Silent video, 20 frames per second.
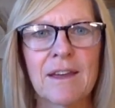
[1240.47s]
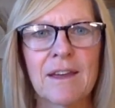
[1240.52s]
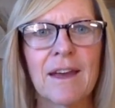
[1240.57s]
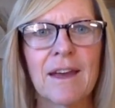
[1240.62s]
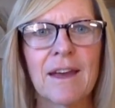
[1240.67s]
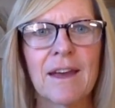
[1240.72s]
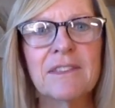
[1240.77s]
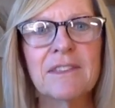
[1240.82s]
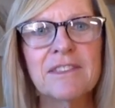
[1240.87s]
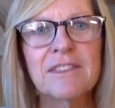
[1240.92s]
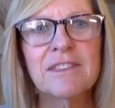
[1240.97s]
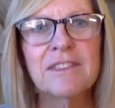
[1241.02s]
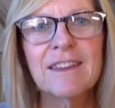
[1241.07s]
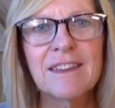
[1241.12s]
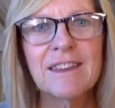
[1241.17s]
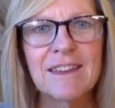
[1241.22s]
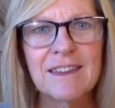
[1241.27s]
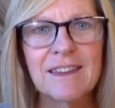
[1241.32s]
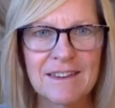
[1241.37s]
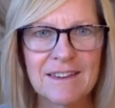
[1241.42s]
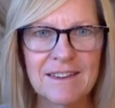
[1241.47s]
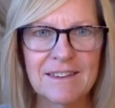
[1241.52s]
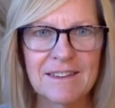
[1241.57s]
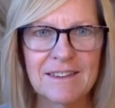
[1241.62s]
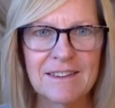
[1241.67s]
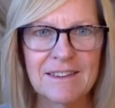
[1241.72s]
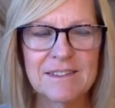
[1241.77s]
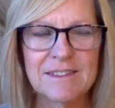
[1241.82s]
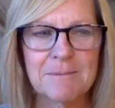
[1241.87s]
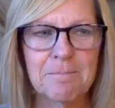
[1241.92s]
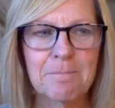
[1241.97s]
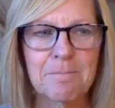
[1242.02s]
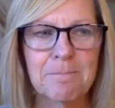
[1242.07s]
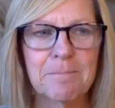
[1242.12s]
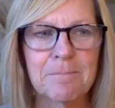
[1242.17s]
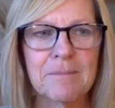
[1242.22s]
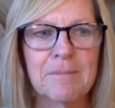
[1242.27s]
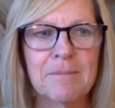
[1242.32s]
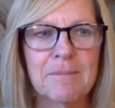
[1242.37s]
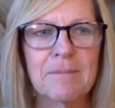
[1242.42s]
And the thing is,
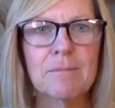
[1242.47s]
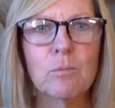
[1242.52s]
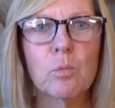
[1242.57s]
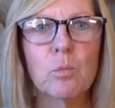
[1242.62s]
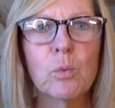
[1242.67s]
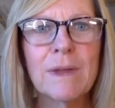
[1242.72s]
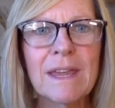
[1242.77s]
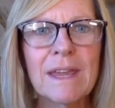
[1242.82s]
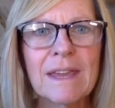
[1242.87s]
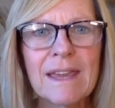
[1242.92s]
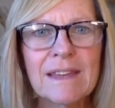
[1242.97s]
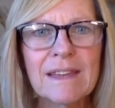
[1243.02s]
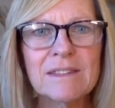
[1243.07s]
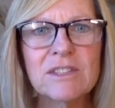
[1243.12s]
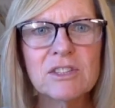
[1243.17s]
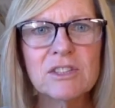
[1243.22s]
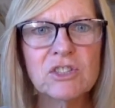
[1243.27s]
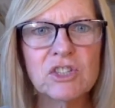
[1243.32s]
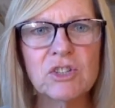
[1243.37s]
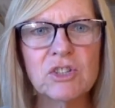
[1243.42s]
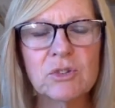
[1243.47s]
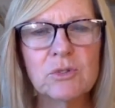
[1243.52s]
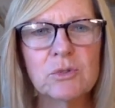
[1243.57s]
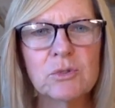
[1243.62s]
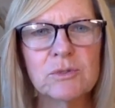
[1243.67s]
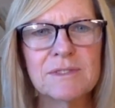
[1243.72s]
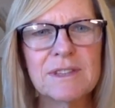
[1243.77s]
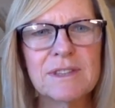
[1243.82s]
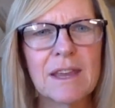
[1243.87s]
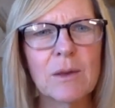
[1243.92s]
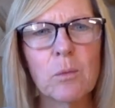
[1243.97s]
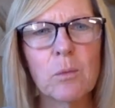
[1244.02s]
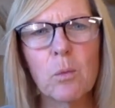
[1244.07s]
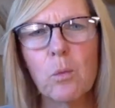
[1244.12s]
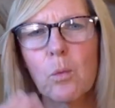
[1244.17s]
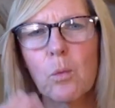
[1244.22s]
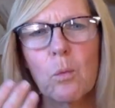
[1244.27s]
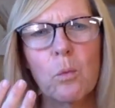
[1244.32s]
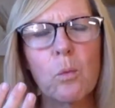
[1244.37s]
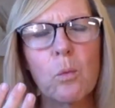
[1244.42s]
we get to choose. Like,
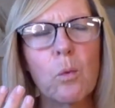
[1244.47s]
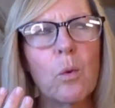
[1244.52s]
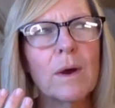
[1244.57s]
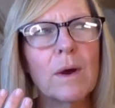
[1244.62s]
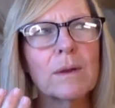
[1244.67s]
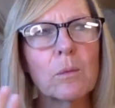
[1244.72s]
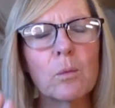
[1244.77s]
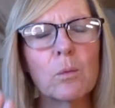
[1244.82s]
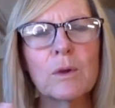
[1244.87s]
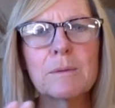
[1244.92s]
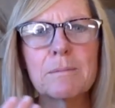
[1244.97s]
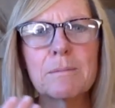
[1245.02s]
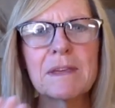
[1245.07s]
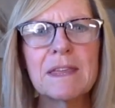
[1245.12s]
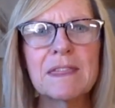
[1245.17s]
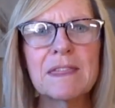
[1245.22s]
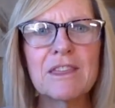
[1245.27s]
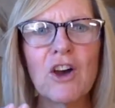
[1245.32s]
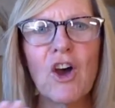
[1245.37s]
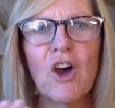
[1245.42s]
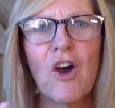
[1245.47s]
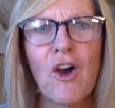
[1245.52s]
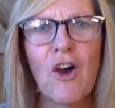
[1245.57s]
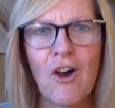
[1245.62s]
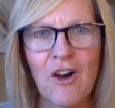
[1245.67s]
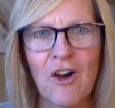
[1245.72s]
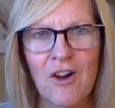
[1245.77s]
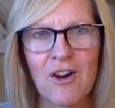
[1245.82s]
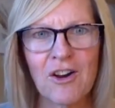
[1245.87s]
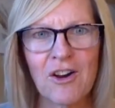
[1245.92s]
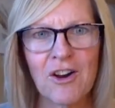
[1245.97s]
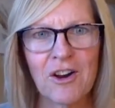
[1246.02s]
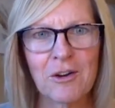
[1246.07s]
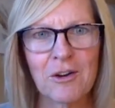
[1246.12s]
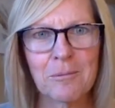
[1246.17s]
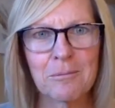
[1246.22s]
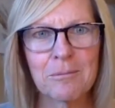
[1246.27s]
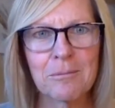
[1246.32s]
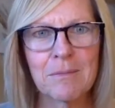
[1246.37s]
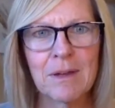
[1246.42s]
what would be the
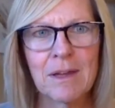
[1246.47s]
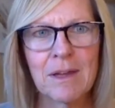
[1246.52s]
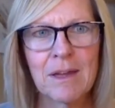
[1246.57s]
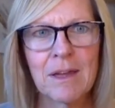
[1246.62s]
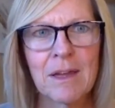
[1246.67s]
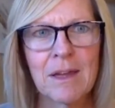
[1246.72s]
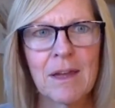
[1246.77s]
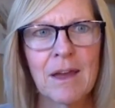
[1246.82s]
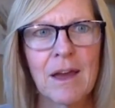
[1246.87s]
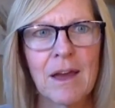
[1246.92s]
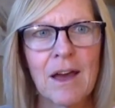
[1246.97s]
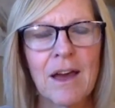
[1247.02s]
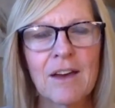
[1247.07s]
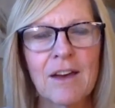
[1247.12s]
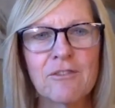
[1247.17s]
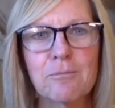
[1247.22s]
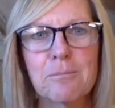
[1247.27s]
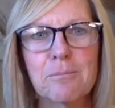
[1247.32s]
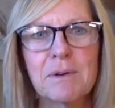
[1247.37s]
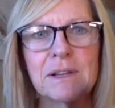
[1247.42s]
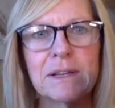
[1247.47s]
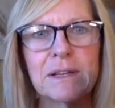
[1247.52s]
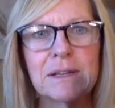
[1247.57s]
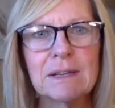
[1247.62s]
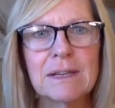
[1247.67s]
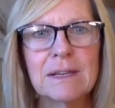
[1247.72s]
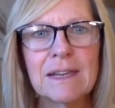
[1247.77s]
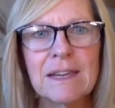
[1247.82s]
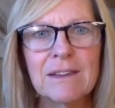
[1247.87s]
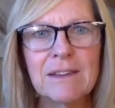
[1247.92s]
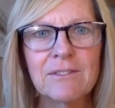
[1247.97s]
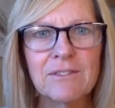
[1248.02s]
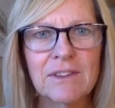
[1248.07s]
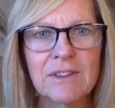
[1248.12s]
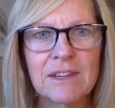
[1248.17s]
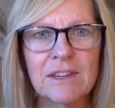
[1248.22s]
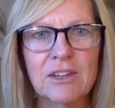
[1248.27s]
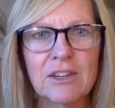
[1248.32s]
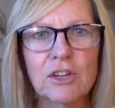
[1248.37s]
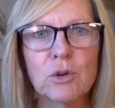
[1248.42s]
harm of
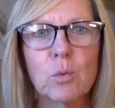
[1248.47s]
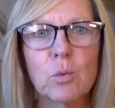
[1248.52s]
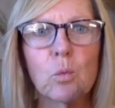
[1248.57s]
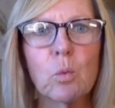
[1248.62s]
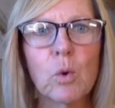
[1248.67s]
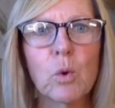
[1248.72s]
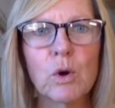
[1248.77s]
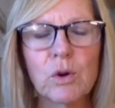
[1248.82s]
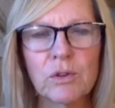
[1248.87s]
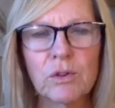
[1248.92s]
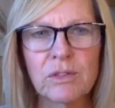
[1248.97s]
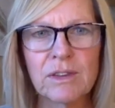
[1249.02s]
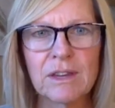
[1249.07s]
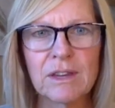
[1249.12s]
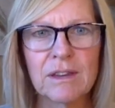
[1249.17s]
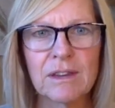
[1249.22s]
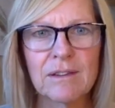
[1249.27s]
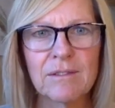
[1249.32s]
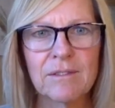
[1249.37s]
believing you're worthy